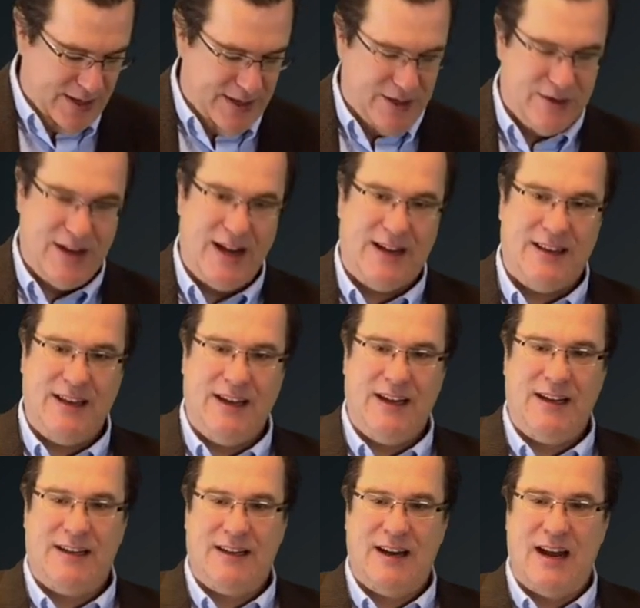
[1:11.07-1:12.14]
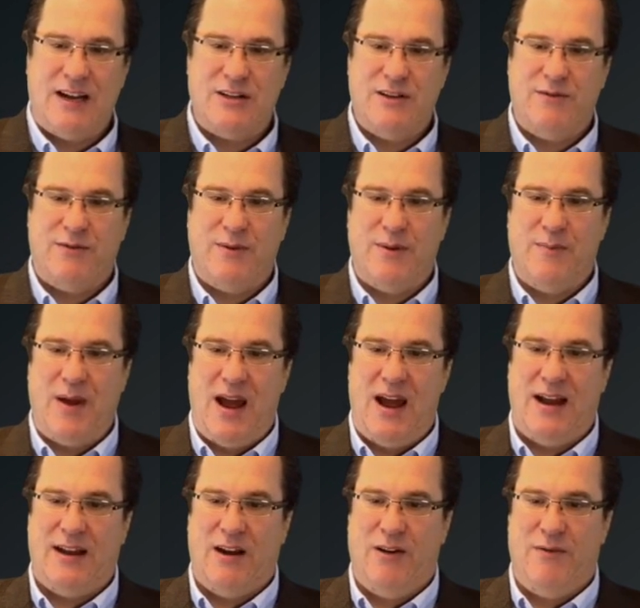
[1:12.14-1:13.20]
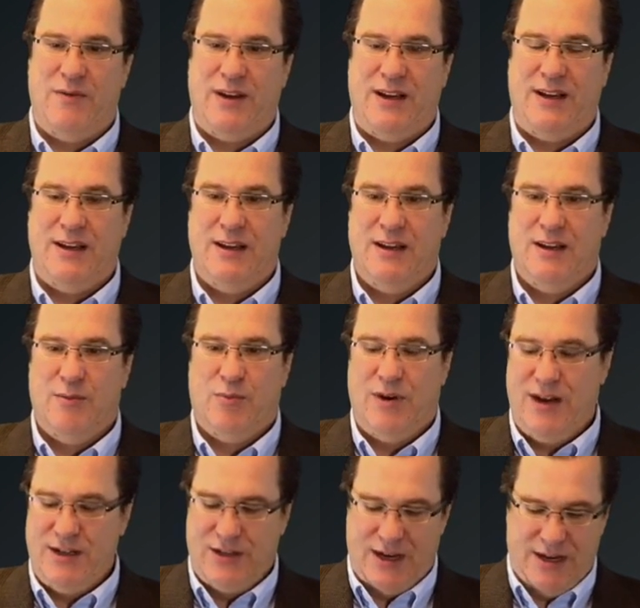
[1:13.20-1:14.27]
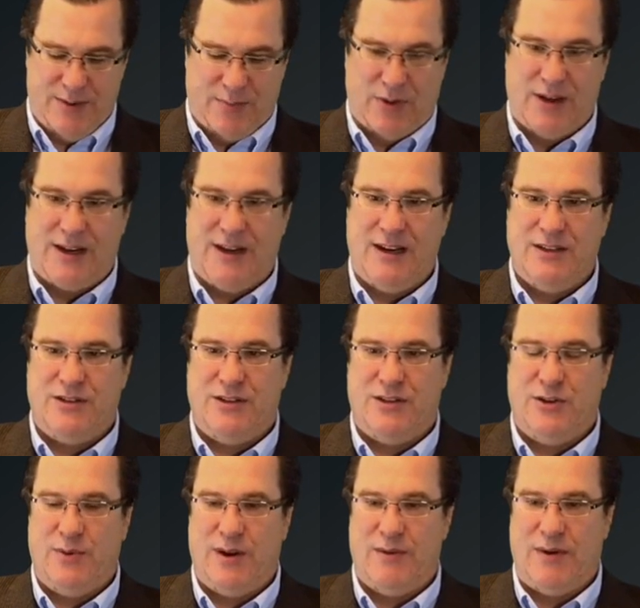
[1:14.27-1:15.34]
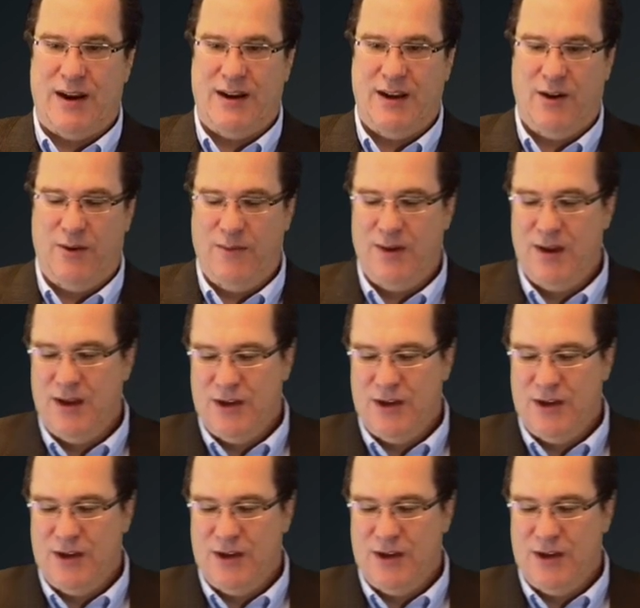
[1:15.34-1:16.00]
You take the connection from the back of the bridge and you plug it into the two-way radio.